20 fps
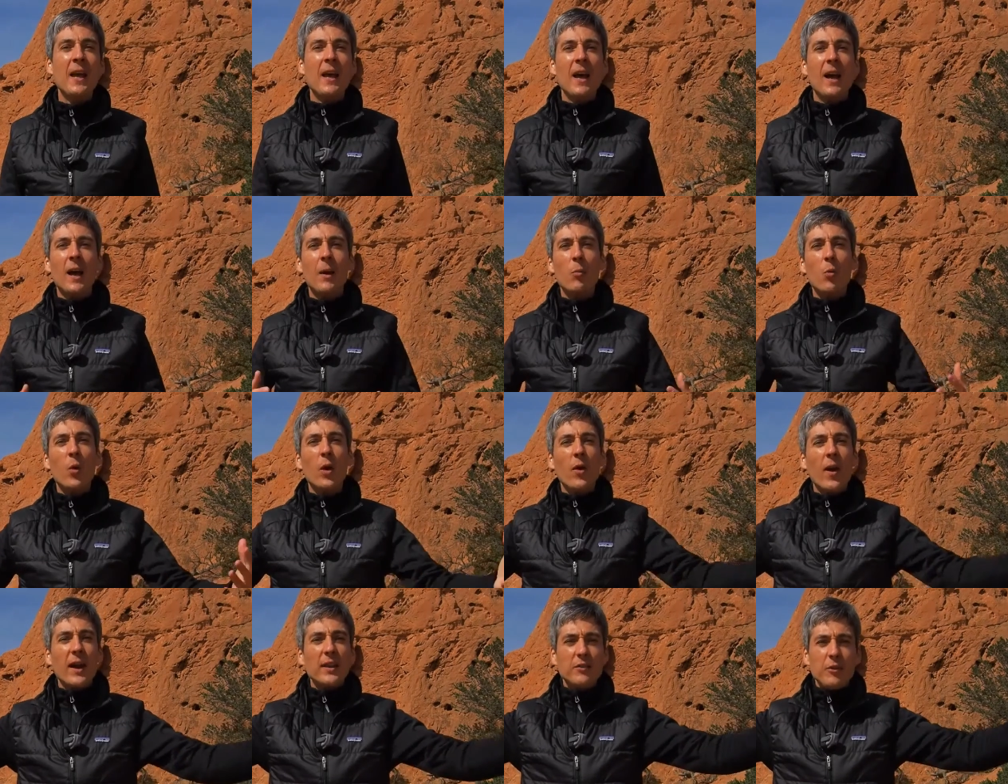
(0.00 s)
Um,
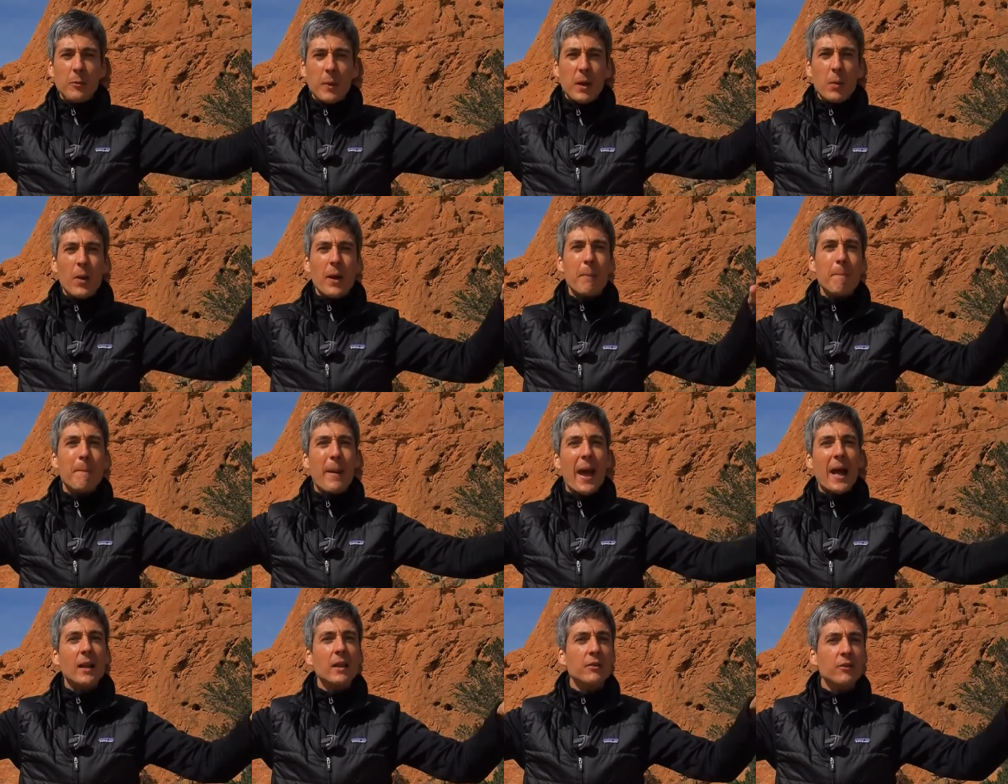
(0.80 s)
whereas you might want to
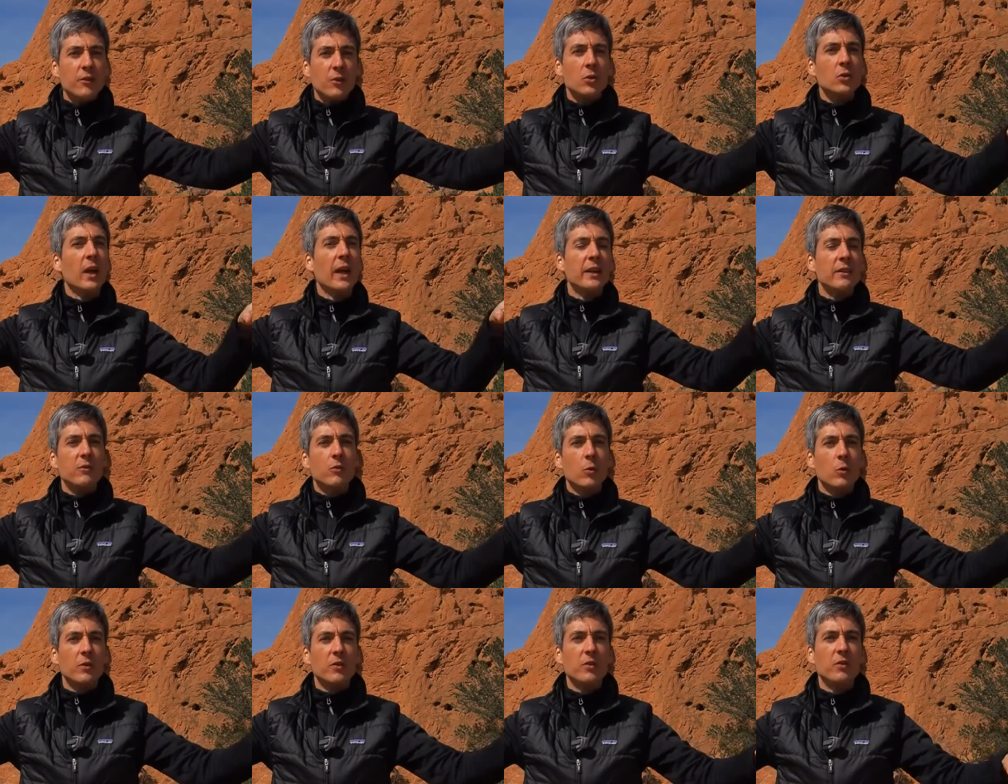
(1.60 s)
balance your light
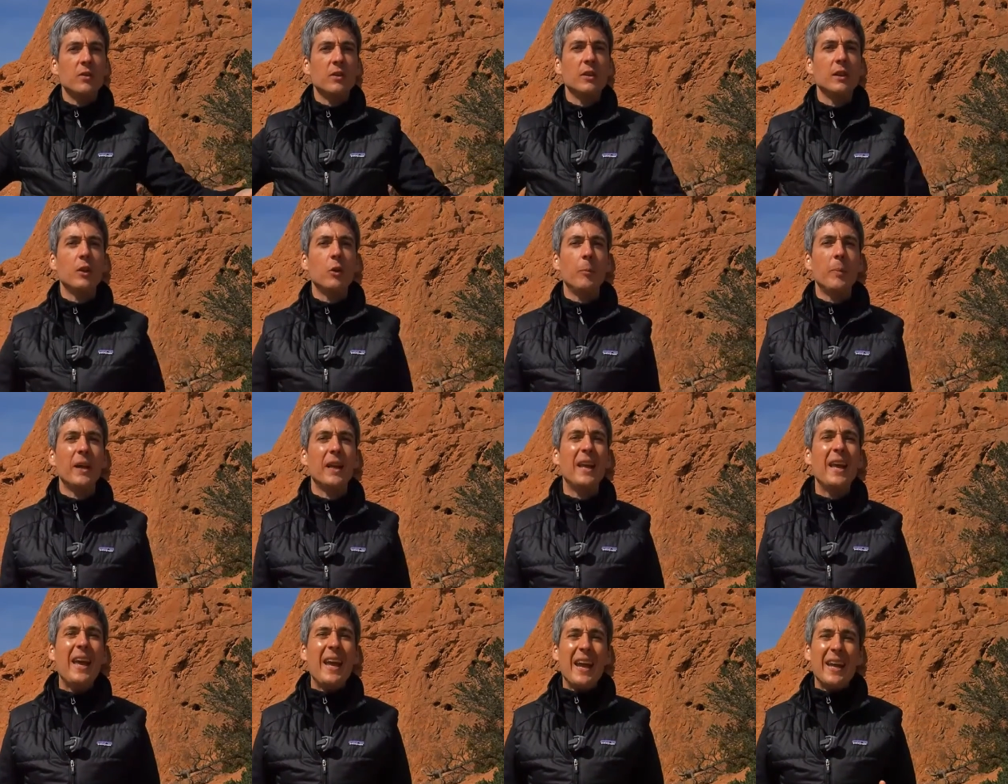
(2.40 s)
sources a little
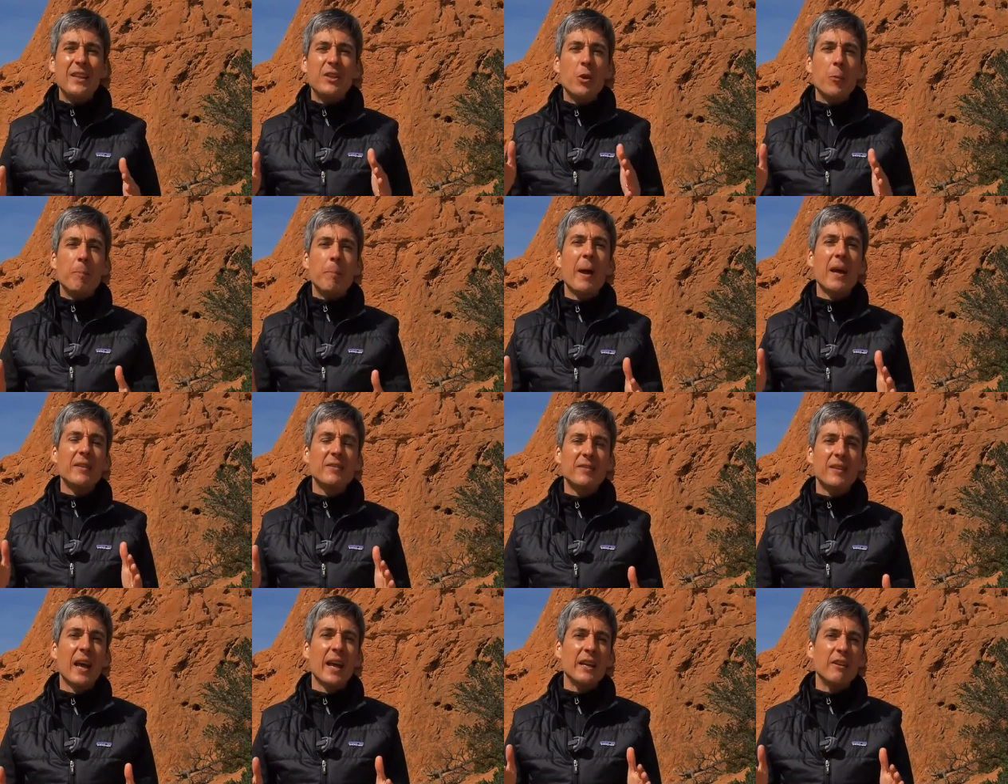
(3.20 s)
bit. And your best
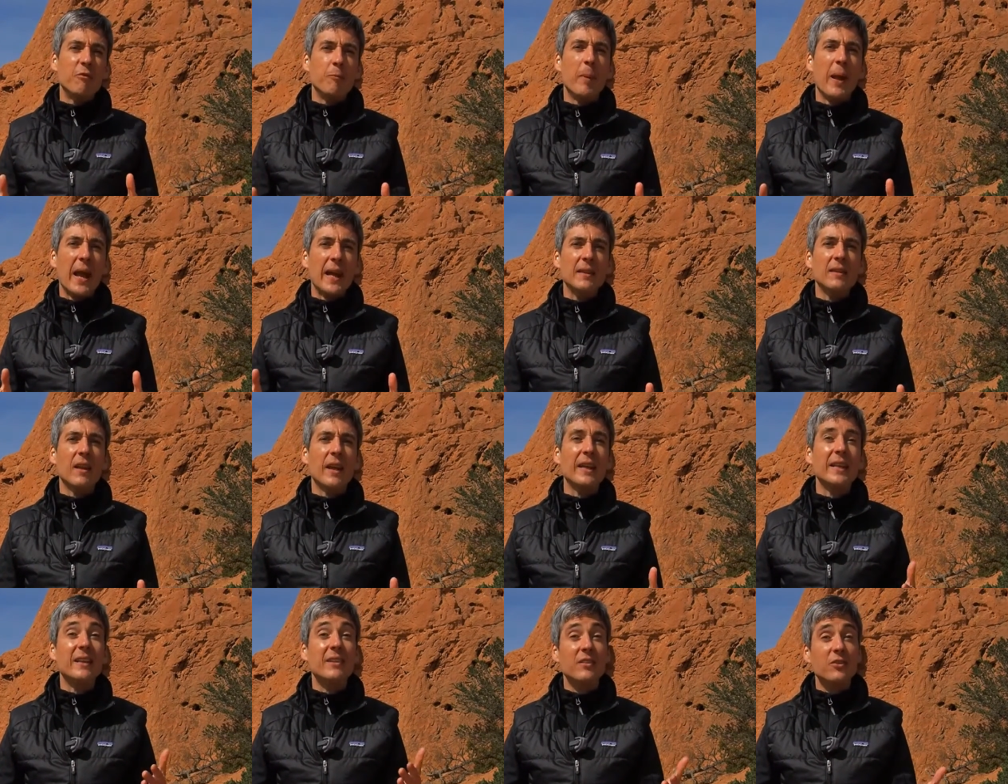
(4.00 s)
sign of bad
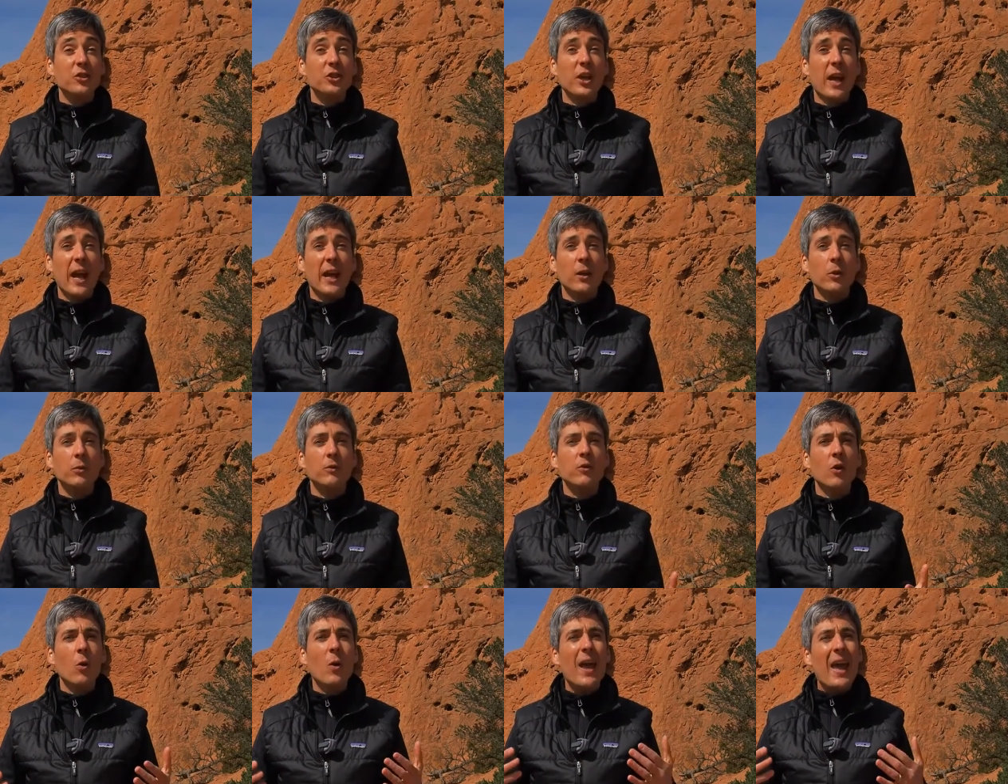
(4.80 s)
light is shadows.
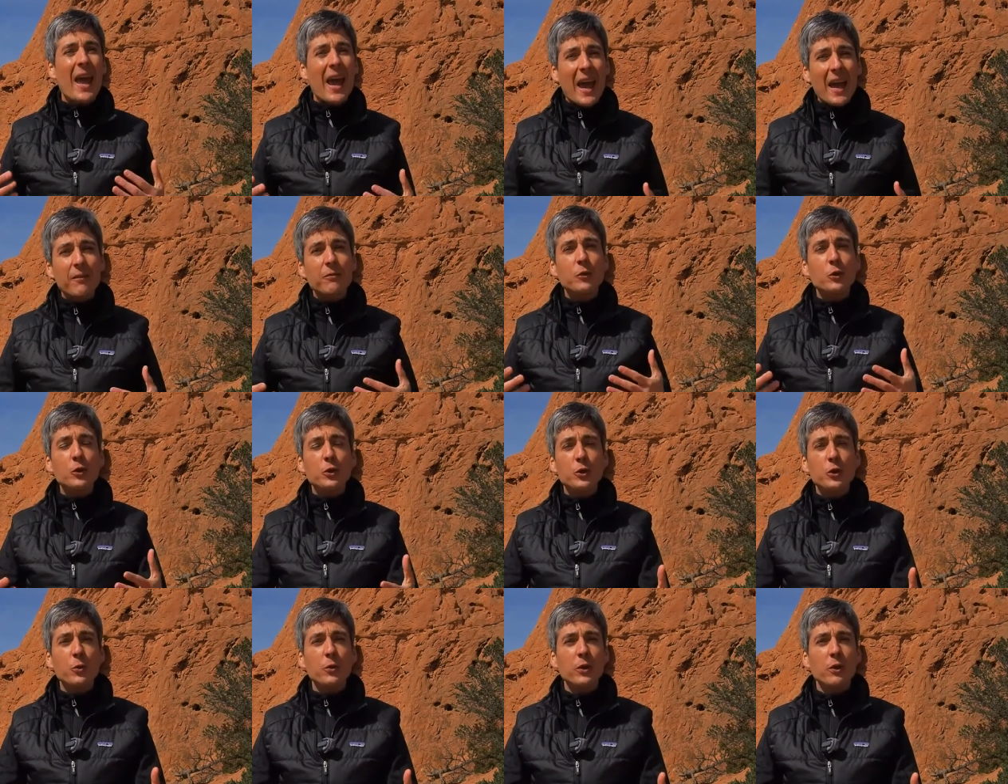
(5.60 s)
So after you
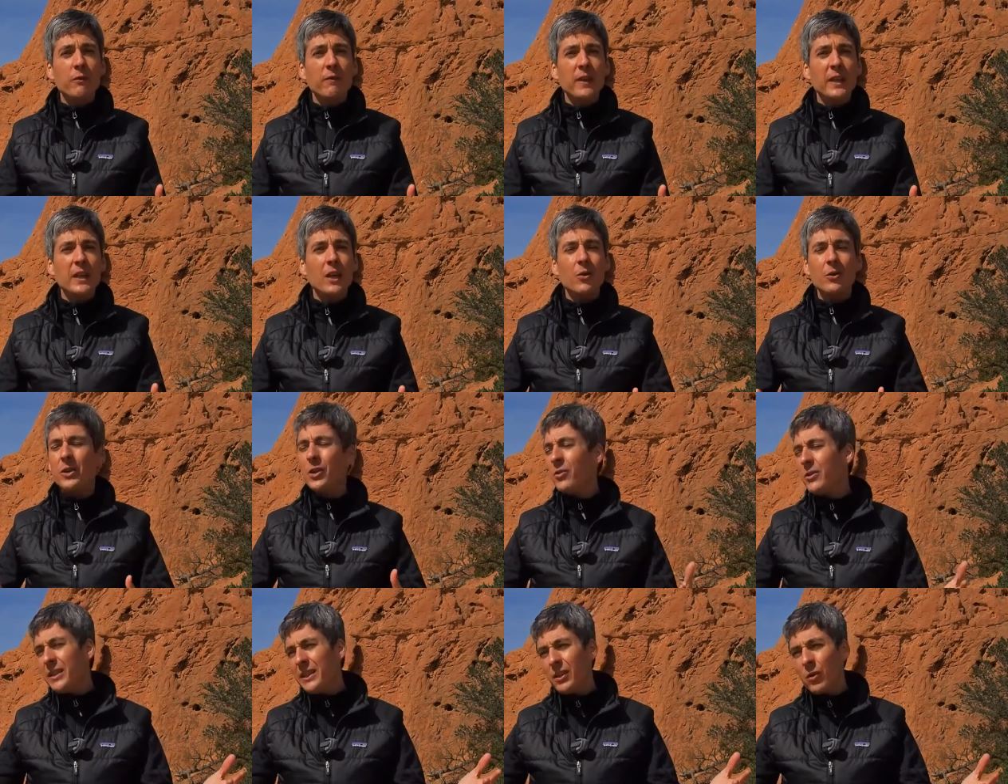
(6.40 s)
shoot your video, you
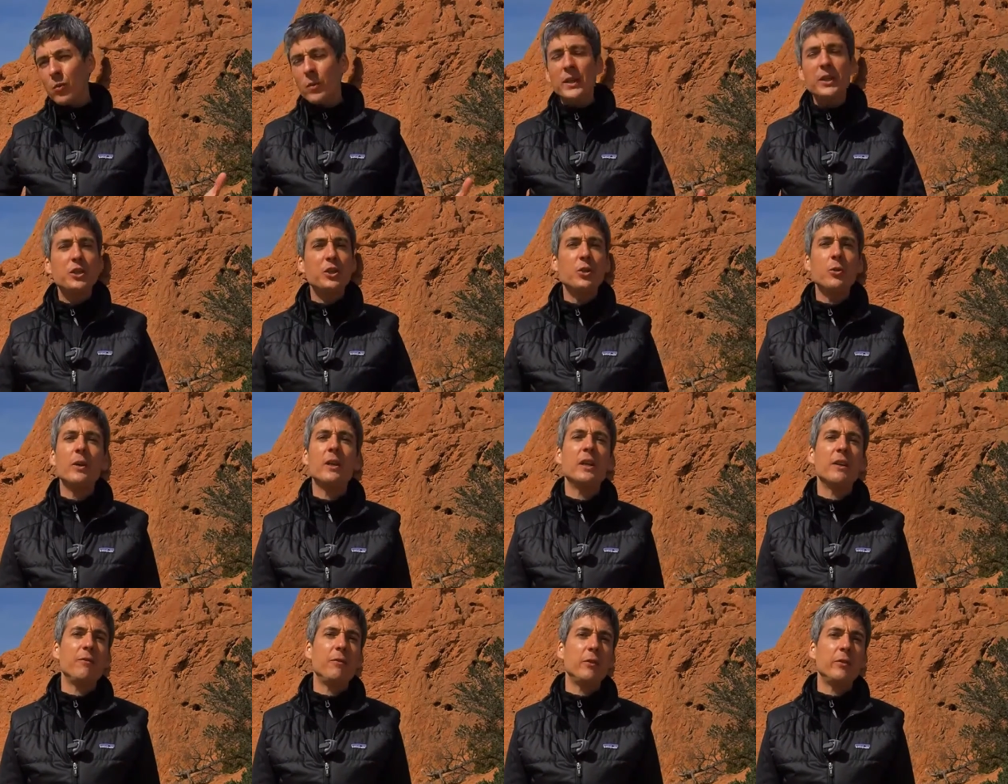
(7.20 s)
don't need to reshoot
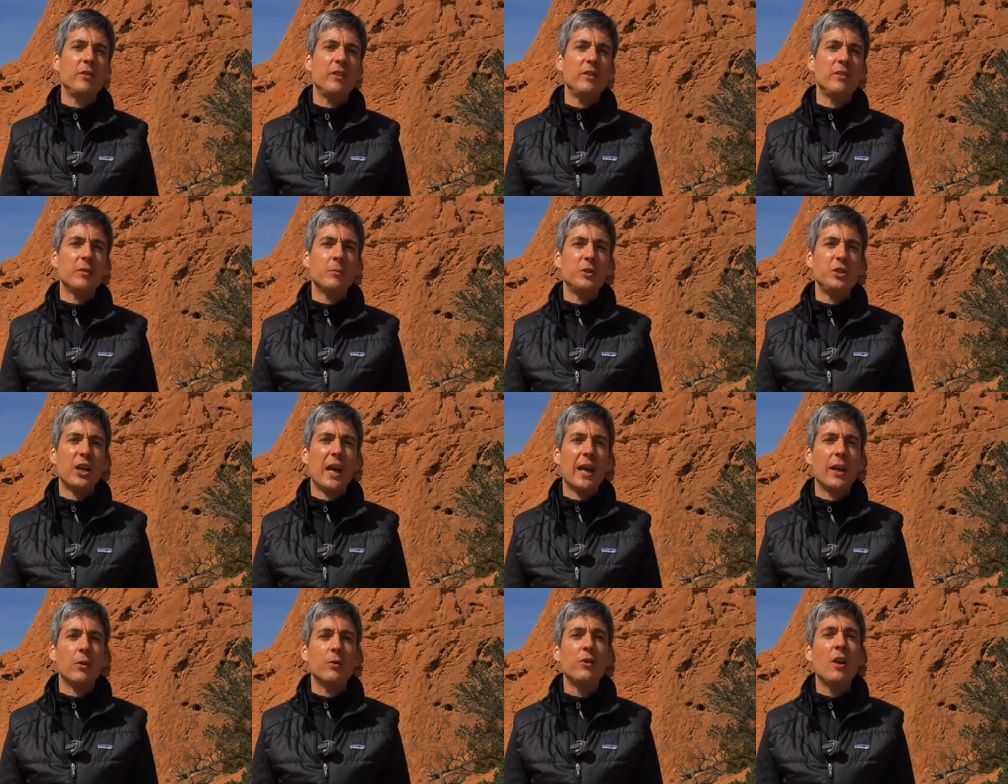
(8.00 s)
it if you see some
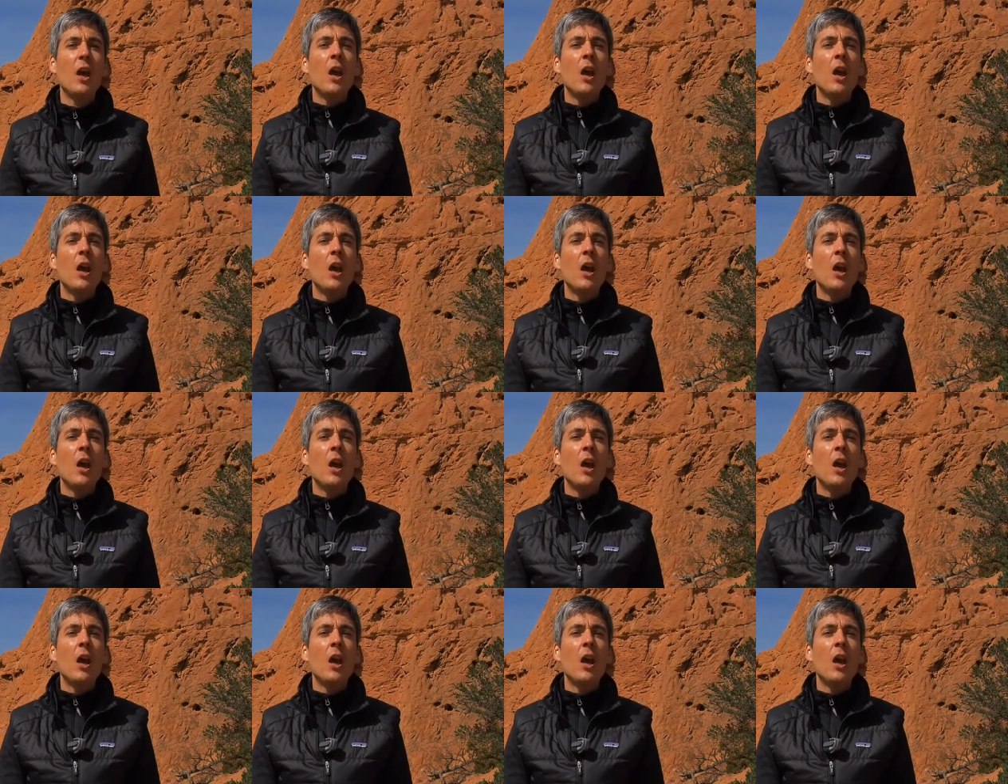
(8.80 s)
shadows,